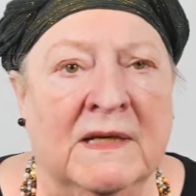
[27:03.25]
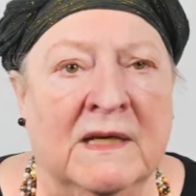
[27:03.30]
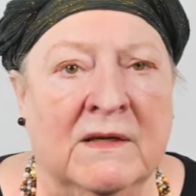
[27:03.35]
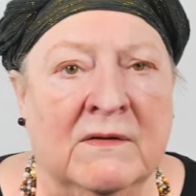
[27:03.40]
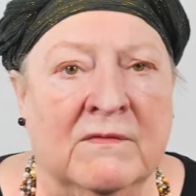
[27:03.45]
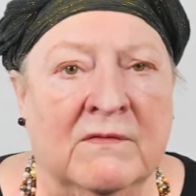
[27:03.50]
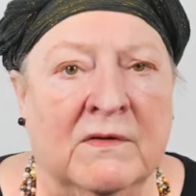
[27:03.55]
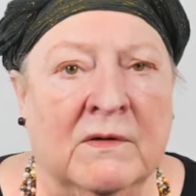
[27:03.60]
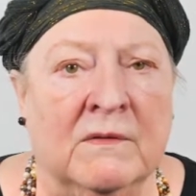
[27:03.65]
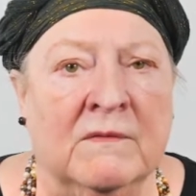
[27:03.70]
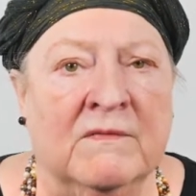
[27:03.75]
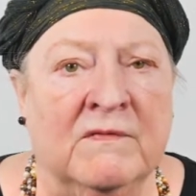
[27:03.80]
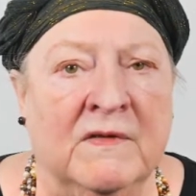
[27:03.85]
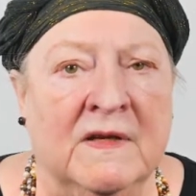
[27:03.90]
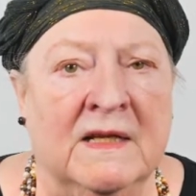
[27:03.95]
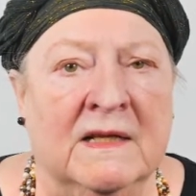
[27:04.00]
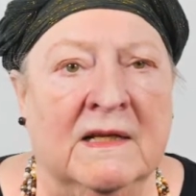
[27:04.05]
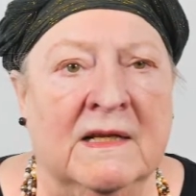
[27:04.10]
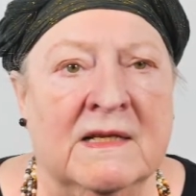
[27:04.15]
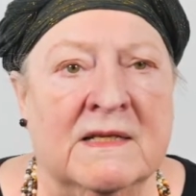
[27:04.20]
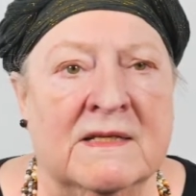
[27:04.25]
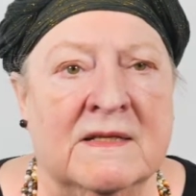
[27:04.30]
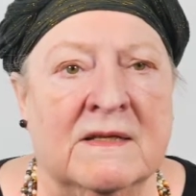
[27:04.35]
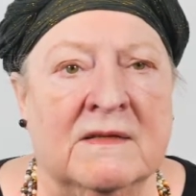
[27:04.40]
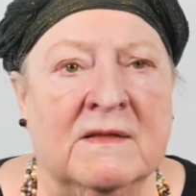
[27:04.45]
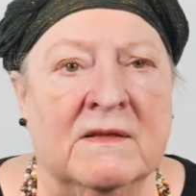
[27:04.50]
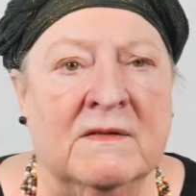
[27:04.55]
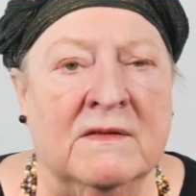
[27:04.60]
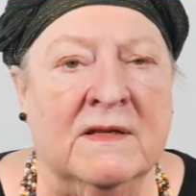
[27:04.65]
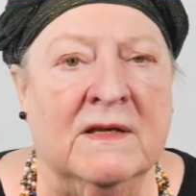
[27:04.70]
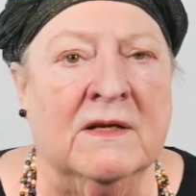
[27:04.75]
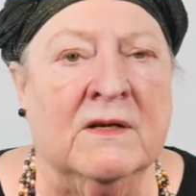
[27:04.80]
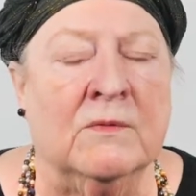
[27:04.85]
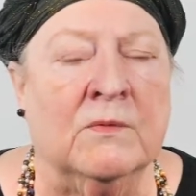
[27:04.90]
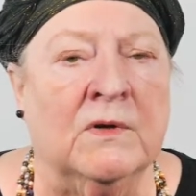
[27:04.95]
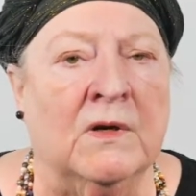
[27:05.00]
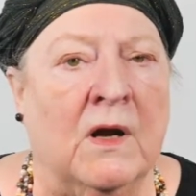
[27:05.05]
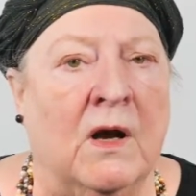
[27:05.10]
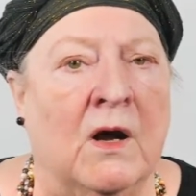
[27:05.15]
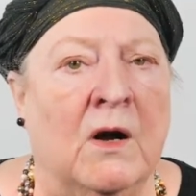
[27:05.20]
confirmed feelings that the theater
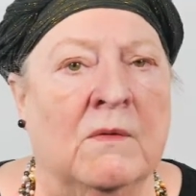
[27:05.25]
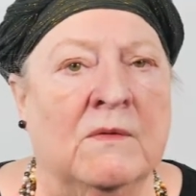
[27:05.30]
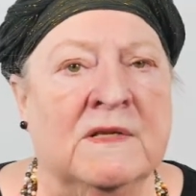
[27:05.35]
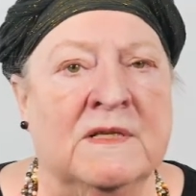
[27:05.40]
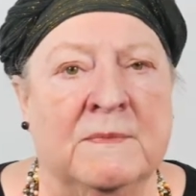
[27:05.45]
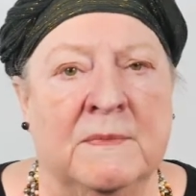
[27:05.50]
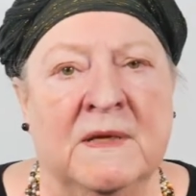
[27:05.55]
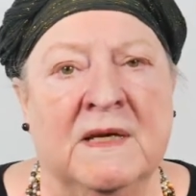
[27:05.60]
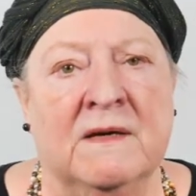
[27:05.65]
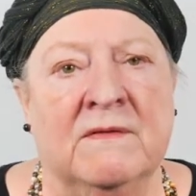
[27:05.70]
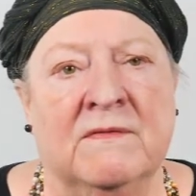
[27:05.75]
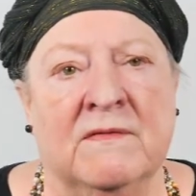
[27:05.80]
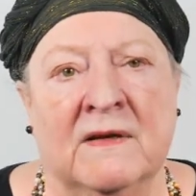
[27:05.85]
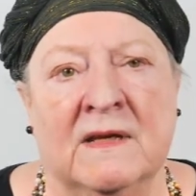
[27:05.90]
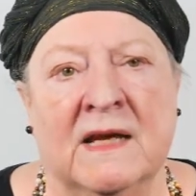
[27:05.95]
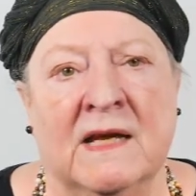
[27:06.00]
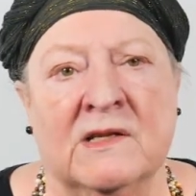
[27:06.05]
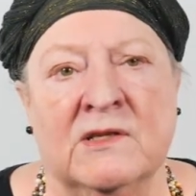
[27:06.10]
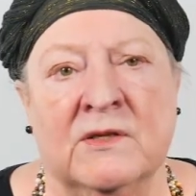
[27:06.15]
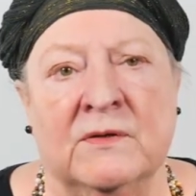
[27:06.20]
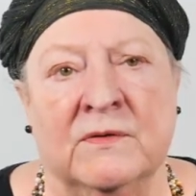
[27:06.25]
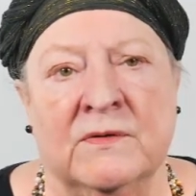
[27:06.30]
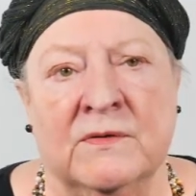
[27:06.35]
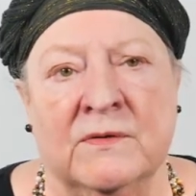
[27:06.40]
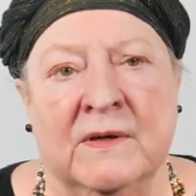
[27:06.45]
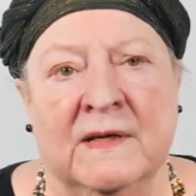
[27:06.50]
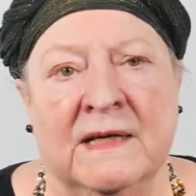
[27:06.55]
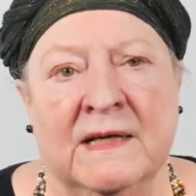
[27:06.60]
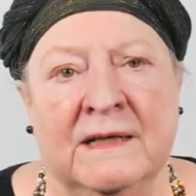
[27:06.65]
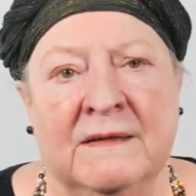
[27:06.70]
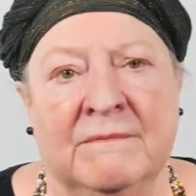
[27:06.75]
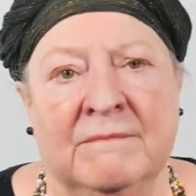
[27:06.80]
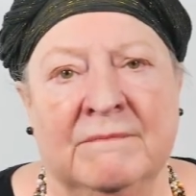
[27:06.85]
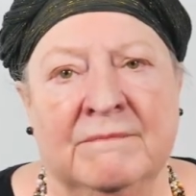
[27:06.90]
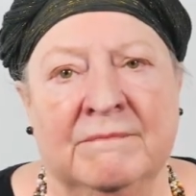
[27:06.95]
would always be a financial drain.